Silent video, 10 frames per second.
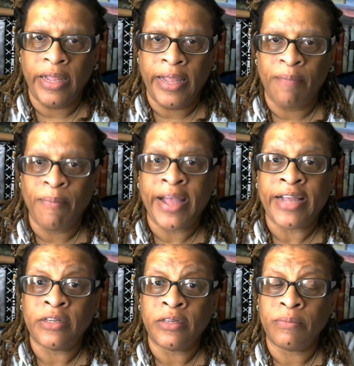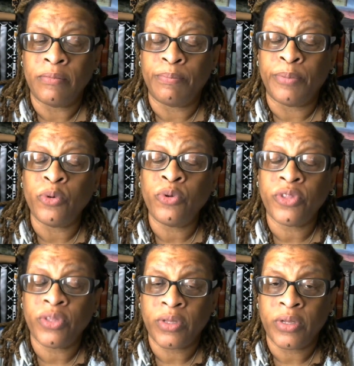in my
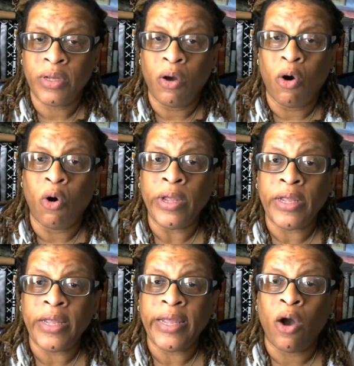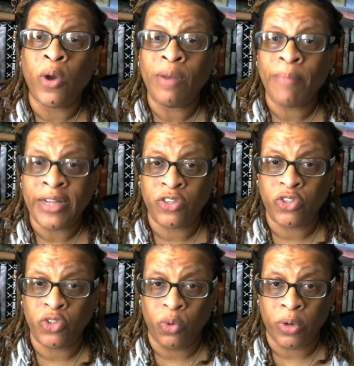booth on my
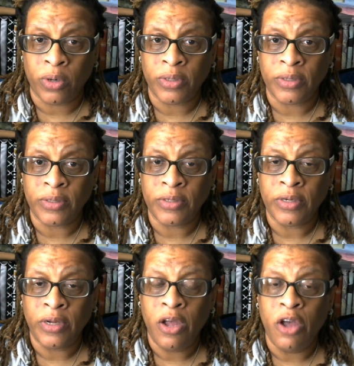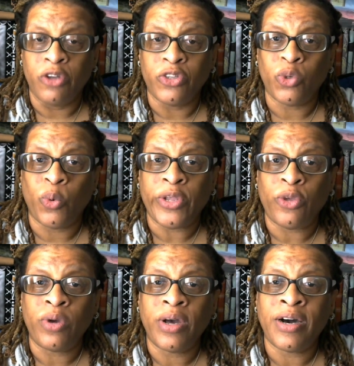store. So when
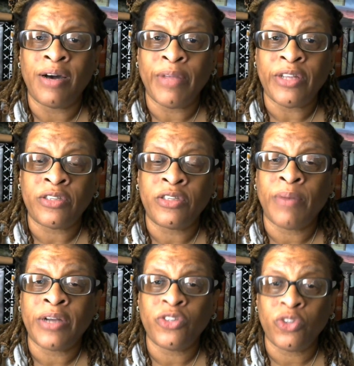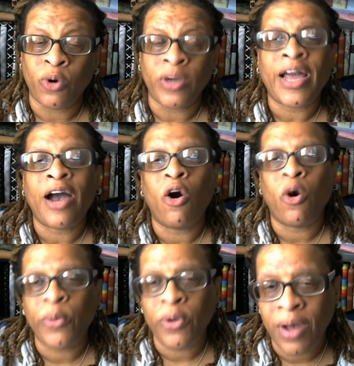you come into my store, and I
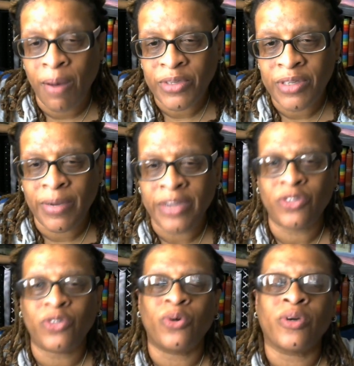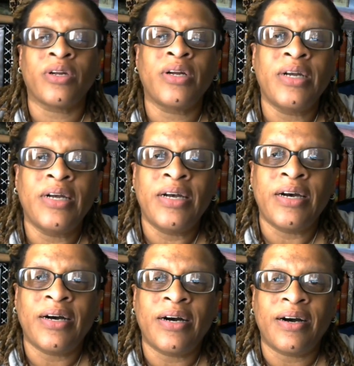hope you come to my store,
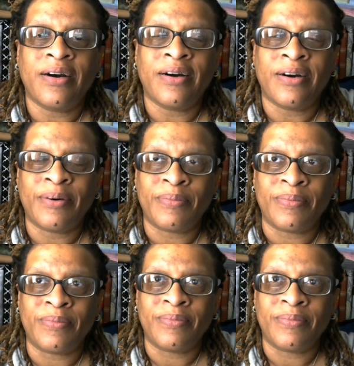um,